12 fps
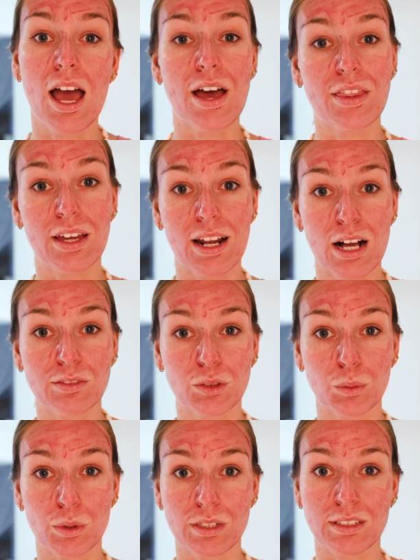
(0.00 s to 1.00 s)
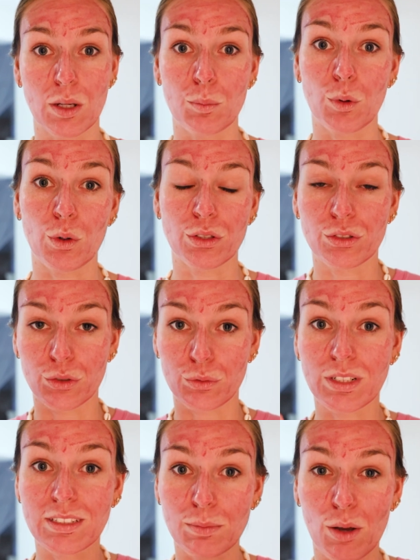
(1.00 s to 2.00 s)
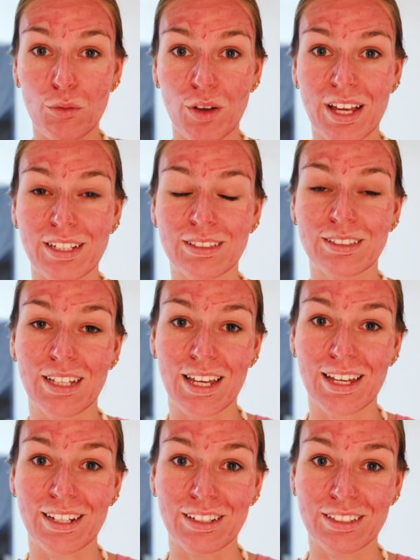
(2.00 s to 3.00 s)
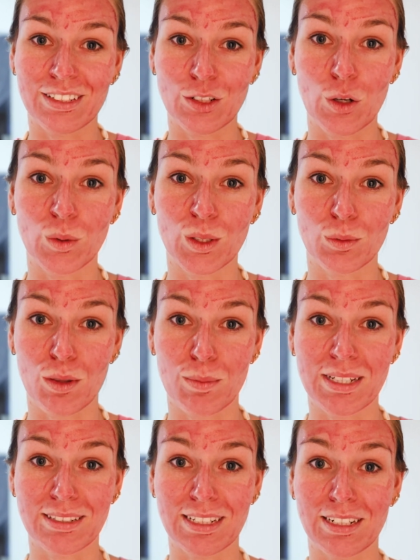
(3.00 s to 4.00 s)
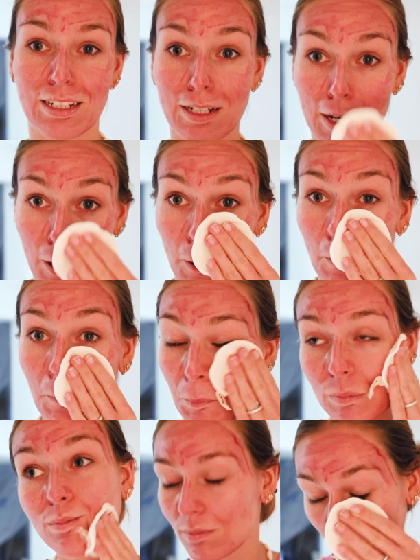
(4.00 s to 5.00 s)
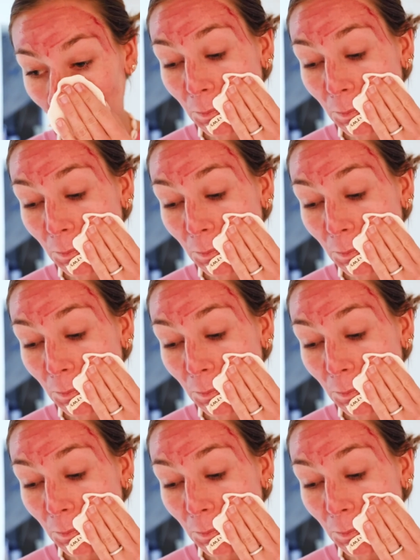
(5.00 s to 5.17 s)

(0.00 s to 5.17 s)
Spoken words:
And then afterwards I'm going to rinse my face and go on with my skincare.